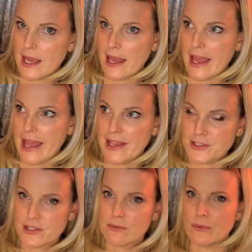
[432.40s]

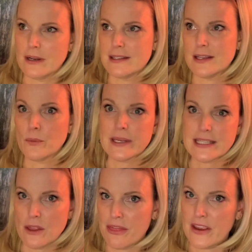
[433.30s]
as,
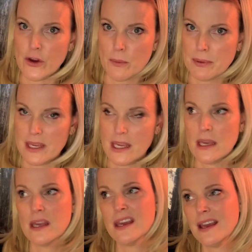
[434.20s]
retail therapy.
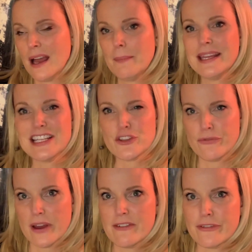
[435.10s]
I mean, it's
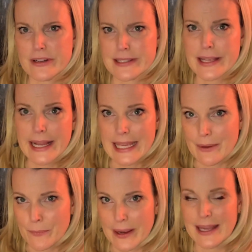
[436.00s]
fun for a second,
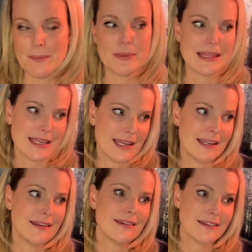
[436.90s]
right? But then,